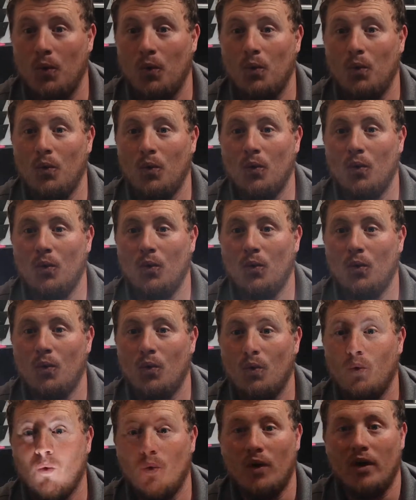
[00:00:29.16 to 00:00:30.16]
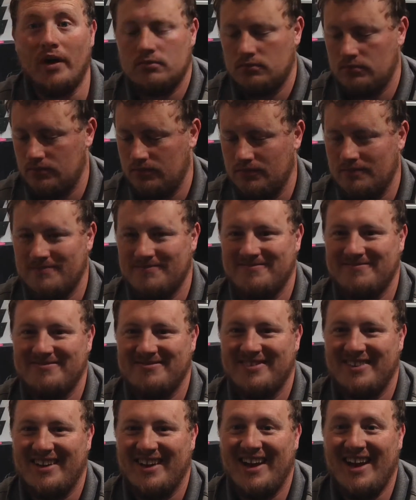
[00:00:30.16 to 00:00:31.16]
Ooh.
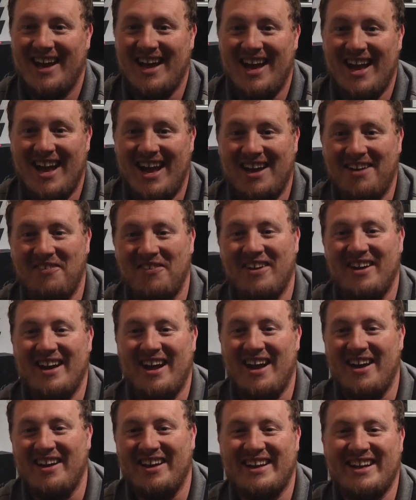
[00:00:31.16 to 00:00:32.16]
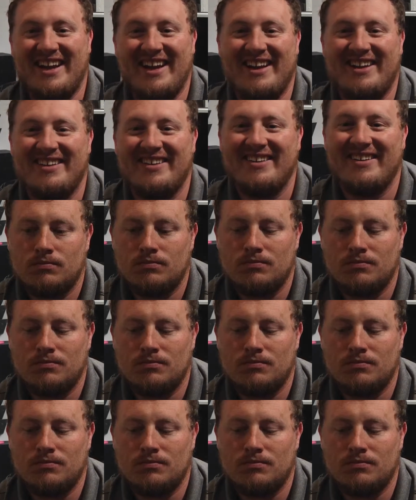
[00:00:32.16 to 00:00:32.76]
Ah, it went out again.